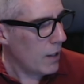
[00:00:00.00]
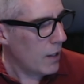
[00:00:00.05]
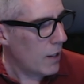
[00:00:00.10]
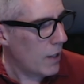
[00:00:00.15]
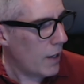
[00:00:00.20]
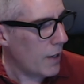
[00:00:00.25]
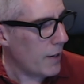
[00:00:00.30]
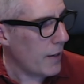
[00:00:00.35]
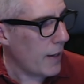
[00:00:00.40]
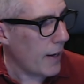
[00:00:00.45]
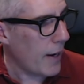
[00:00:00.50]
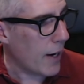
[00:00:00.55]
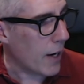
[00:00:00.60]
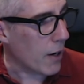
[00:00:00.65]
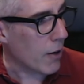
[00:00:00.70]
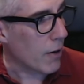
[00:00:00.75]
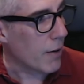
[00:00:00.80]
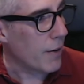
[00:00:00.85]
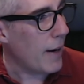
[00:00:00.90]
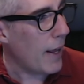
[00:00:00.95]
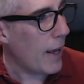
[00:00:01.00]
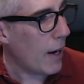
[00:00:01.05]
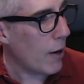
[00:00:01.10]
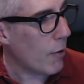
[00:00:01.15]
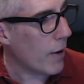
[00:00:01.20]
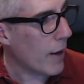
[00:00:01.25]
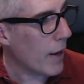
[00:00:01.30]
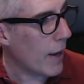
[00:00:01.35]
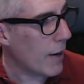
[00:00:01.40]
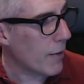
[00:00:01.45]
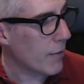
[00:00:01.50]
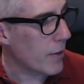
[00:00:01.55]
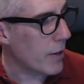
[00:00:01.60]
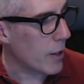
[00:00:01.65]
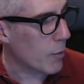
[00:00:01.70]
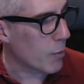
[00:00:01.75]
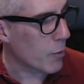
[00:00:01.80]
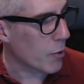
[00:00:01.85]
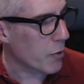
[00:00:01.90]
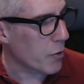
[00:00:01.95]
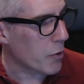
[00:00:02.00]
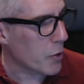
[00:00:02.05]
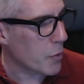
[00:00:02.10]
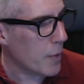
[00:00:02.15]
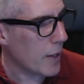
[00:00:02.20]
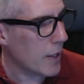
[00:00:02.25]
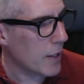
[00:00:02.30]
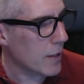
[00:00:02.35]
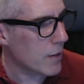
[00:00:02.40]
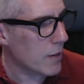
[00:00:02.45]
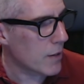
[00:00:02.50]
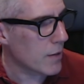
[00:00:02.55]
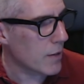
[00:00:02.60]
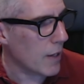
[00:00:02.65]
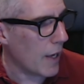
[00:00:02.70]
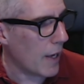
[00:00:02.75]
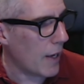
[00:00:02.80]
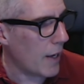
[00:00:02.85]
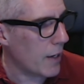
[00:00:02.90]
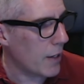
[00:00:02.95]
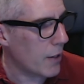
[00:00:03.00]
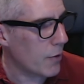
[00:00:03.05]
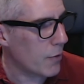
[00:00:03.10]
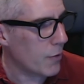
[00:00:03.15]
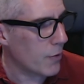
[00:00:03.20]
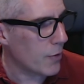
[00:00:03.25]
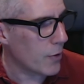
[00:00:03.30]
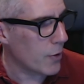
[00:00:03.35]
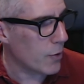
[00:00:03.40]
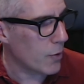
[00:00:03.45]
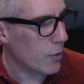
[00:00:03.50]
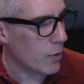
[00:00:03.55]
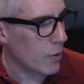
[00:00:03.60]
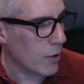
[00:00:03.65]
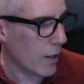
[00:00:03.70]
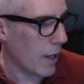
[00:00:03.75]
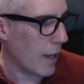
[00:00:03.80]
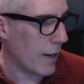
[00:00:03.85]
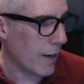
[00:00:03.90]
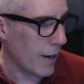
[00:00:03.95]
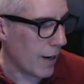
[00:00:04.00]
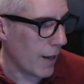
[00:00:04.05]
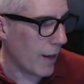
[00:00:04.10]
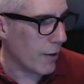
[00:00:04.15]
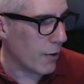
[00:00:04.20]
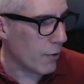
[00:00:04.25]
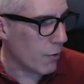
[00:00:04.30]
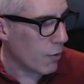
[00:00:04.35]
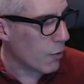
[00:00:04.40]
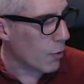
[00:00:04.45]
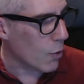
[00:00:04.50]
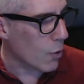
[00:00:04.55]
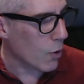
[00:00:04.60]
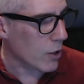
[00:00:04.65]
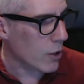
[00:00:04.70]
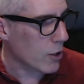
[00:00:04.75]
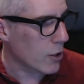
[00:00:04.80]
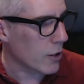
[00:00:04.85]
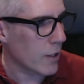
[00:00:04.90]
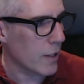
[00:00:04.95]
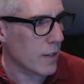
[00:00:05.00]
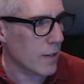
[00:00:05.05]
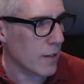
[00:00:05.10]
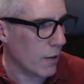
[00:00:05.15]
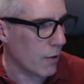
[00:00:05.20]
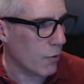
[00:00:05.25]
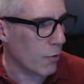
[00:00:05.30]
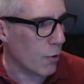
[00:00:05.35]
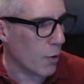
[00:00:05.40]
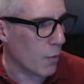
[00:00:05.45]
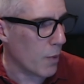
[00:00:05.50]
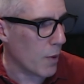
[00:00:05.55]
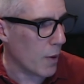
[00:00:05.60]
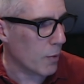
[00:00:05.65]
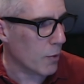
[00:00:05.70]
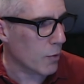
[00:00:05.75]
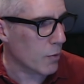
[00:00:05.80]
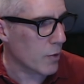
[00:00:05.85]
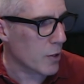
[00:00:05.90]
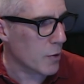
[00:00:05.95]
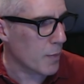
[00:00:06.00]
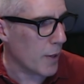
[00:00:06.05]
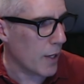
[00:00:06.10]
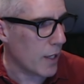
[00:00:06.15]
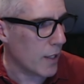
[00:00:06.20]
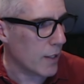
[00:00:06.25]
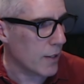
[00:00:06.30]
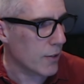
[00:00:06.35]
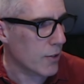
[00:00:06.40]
And there, now I have the number of responses, and if you look at it, I had 4 cookies, I had 4 people respond.